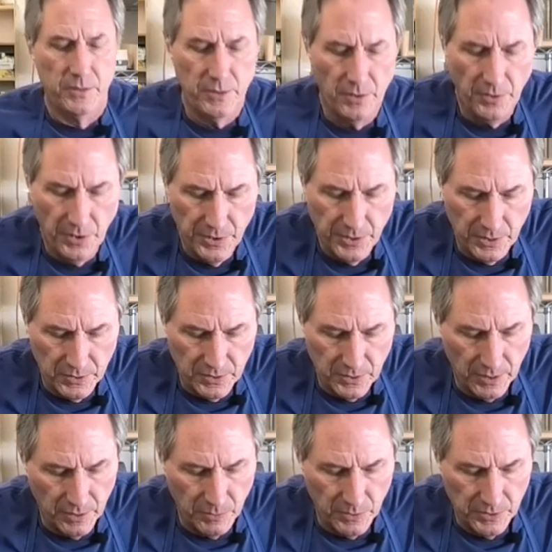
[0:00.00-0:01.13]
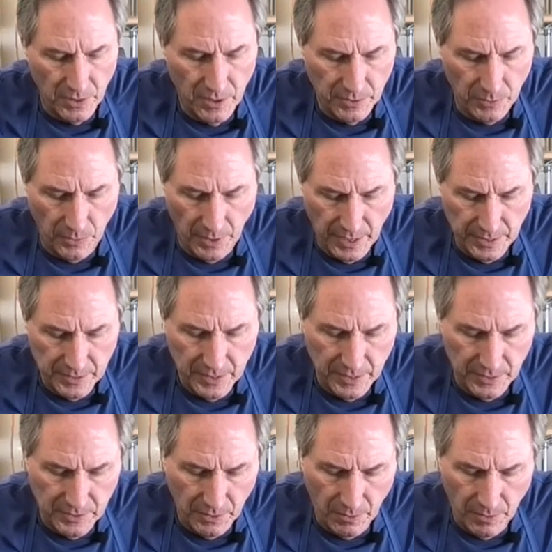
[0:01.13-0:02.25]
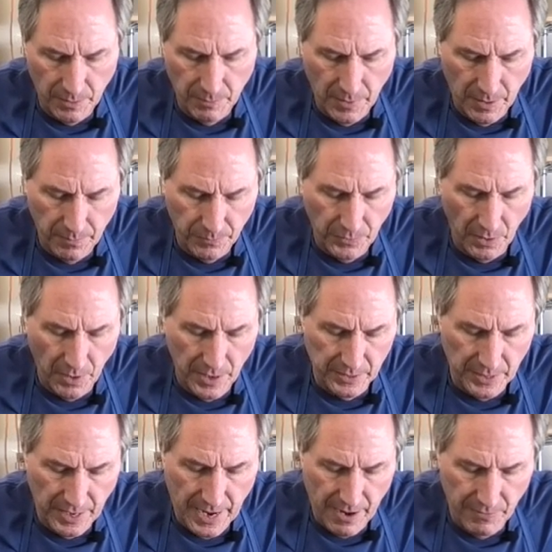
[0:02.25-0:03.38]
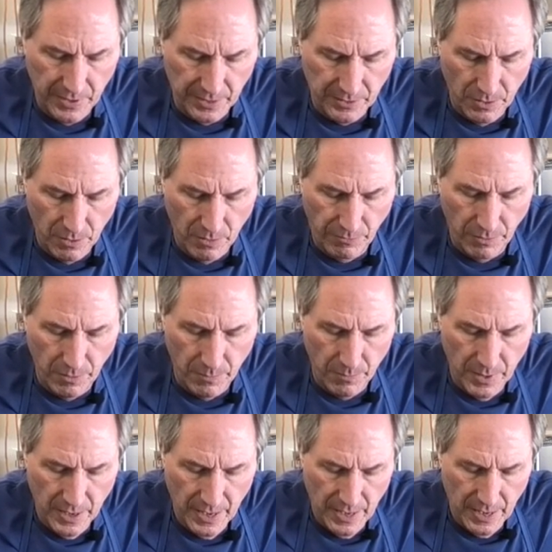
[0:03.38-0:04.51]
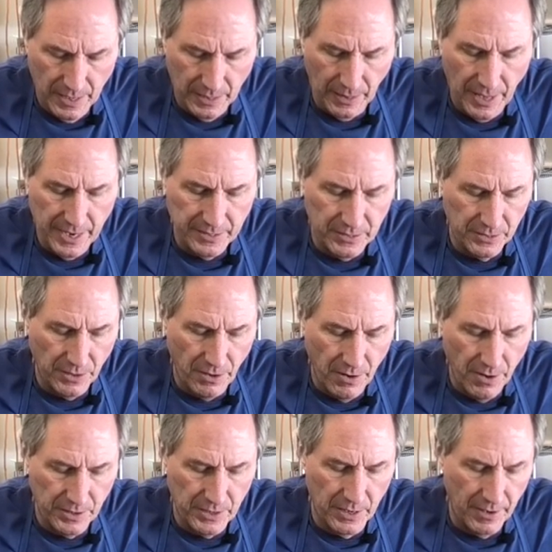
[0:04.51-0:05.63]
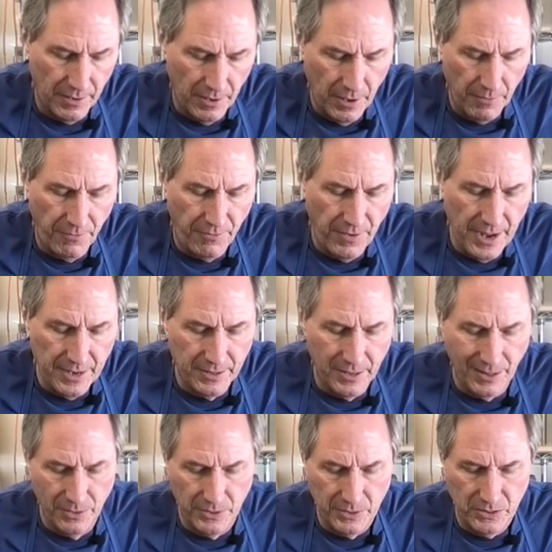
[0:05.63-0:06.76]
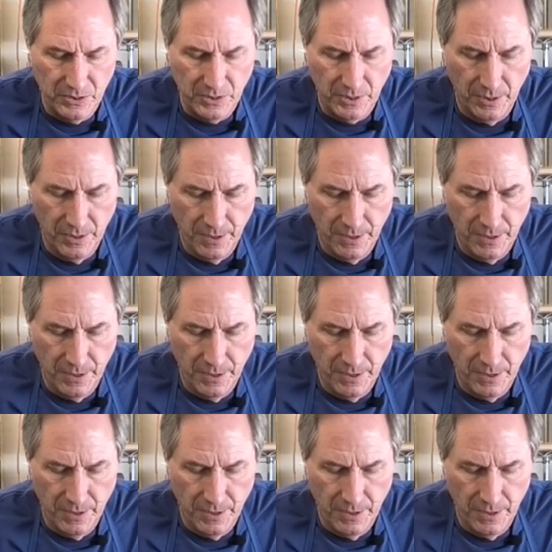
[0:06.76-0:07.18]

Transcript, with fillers: So there you can see the result of what I did. So I'm, I'm trying to have that go from light to dark in a, a fade that looks